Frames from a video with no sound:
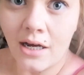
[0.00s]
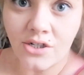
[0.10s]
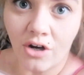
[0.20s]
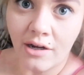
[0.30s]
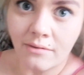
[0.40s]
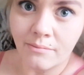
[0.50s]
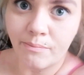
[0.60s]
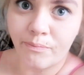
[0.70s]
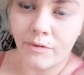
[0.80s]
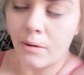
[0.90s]
I try and
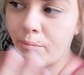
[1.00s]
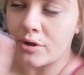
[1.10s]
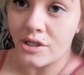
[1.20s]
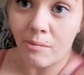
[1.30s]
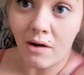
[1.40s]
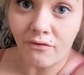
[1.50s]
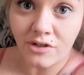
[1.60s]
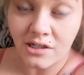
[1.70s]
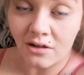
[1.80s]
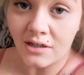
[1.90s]
put them off for
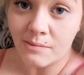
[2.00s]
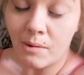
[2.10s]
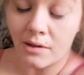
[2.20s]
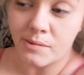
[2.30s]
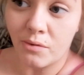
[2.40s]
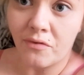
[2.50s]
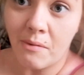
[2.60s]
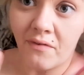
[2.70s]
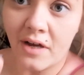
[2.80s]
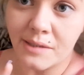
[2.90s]
as long as possible for
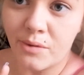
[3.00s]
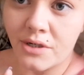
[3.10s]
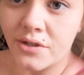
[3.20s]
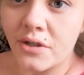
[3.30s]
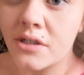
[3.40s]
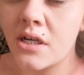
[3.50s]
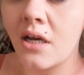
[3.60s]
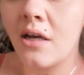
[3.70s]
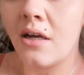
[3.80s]
my first product,